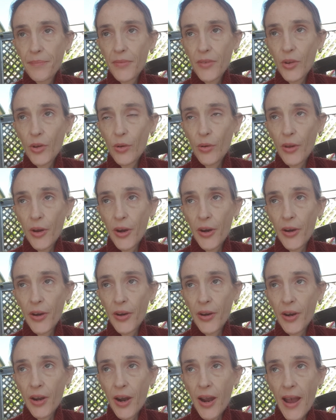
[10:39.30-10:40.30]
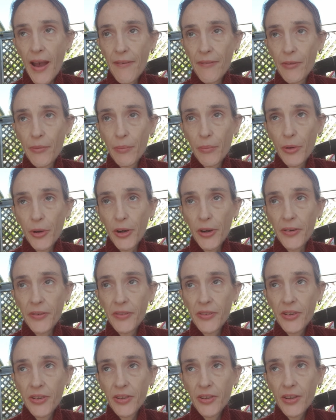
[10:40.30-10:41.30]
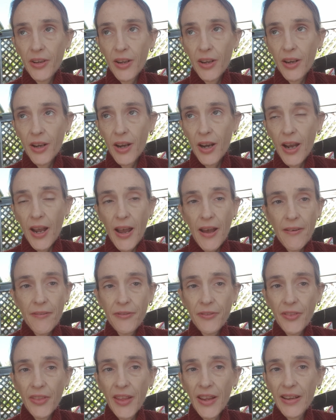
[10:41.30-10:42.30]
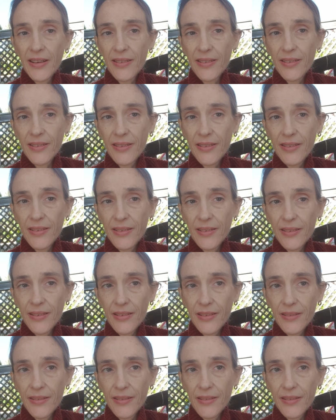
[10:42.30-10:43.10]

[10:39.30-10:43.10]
Although I have improved. I have things,